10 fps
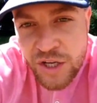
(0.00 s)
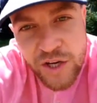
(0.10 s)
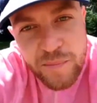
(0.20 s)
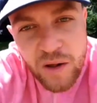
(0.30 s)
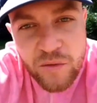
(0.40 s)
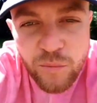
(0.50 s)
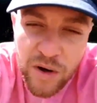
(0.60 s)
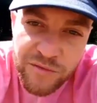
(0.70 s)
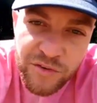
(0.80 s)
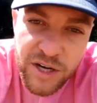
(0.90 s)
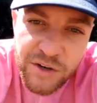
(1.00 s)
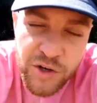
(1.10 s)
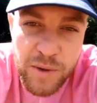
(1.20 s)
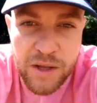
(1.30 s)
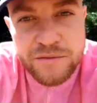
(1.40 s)
you can play it with 1 friend, you
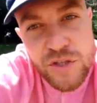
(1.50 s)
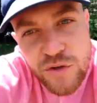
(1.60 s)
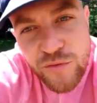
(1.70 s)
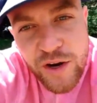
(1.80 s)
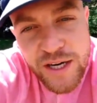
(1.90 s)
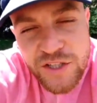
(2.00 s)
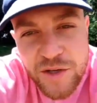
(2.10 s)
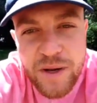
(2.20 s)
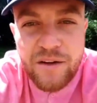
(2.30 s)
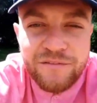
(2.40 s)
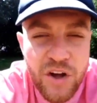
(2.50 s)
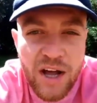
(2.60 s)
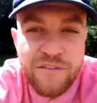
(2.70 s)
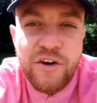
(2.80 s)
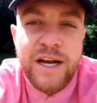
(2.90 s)
can play it with 2 friends, you can play it with
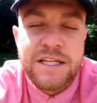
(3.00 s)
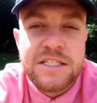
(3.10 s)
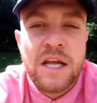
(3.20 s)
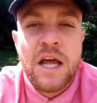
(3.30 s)
5 friends,